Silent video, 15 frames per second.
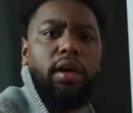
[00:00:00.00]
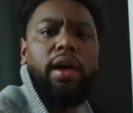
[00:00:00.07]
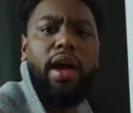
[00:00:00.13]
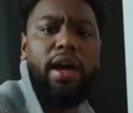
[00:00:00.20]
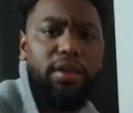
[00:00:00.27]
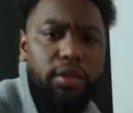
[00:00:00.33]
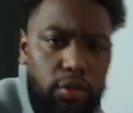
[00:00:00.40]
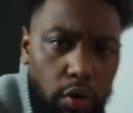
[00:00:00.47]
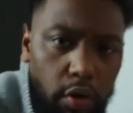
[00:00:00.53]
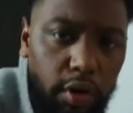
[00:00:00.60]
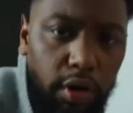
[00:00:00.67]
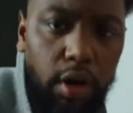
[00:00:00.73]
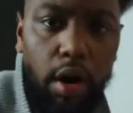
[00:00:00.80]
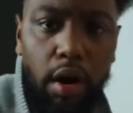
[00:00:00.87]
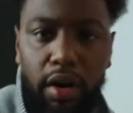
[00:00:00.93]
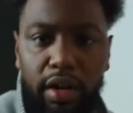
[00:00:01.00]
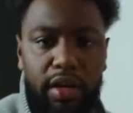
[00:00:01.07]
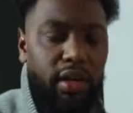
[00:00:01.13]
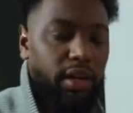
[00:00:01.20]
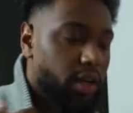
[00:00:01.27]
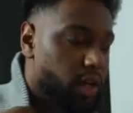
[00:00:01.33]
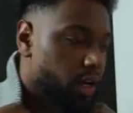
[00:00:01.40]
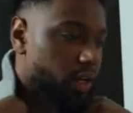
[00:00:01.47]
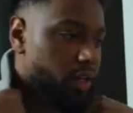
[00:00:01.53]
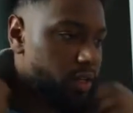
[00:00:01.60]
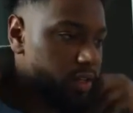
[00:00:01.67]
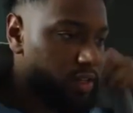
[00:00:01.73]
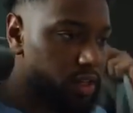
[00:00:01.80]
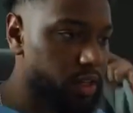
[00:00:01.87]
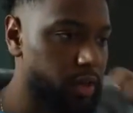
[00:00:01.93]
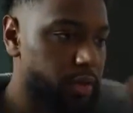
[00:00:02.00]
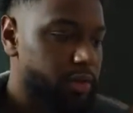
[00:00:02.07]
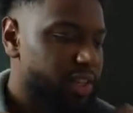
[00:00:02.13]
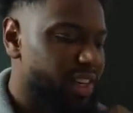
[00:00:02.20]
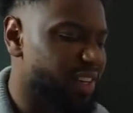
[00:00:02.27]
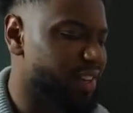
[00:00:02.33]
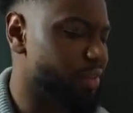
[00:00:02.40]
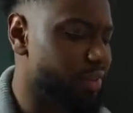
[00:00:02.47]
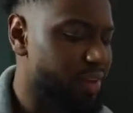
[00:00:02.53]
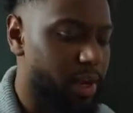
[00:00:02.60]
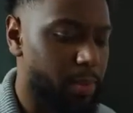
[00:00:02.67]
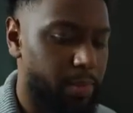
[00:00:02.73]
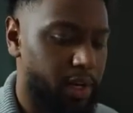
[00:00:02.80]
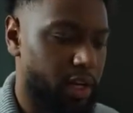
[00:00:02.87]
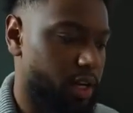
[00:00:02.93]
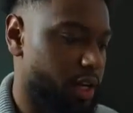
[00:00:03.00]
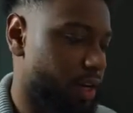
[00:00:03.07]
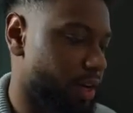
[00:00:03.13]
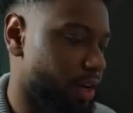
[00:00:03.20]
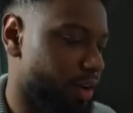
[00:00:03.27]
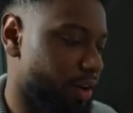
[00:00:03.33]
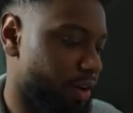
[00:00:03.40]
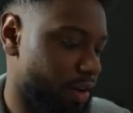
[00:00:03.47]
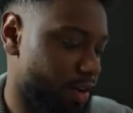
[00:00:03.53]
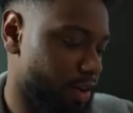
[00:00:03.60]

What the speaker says: I had to throw in a cardigan because it's getting a little nippy in here.